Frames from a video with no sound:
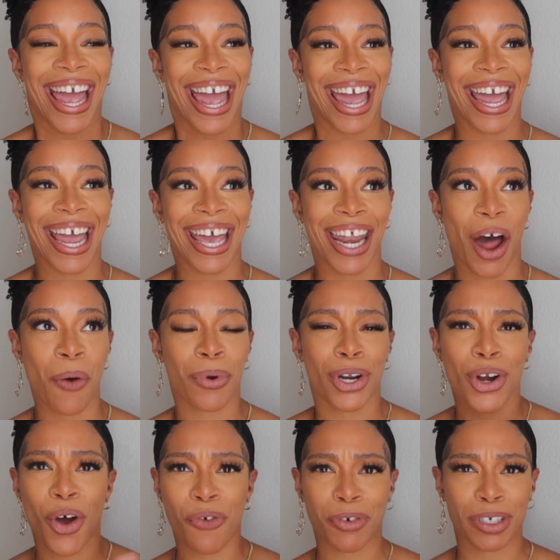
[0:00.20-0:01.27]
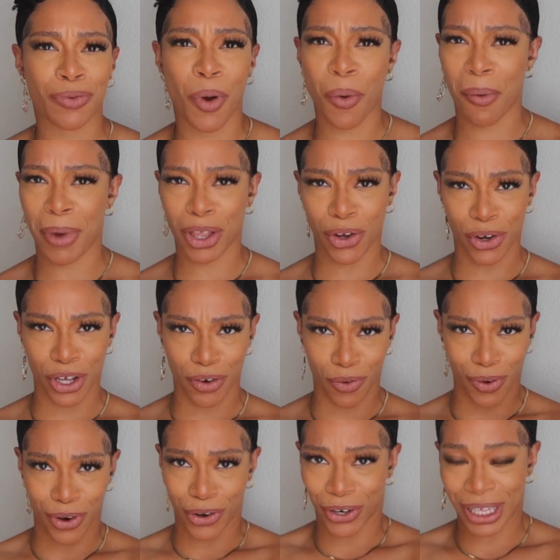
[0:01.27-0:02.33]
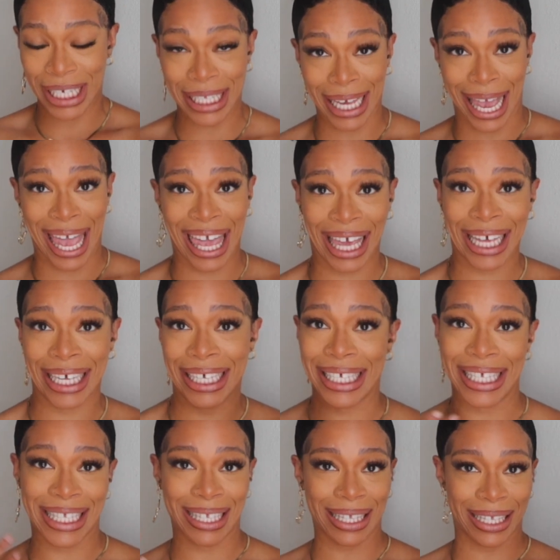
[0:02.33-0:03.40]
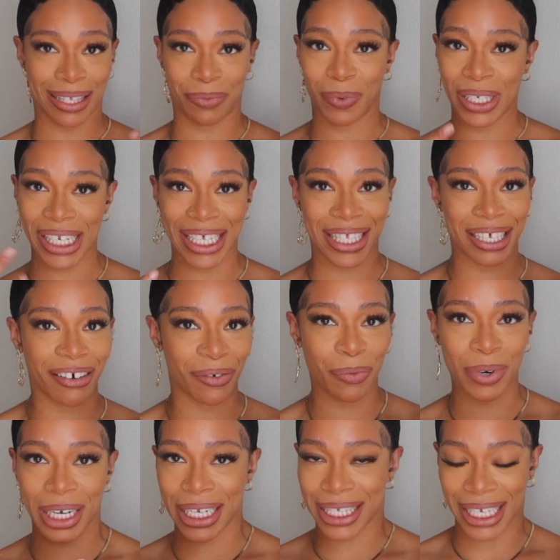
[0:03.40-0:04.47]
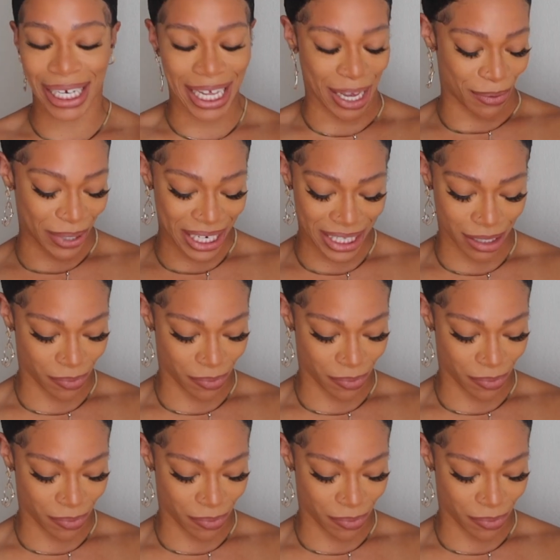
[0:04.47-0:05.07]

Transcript: And I want to know, first of all, where my 30-year-old girl is at, because we need to link, we need to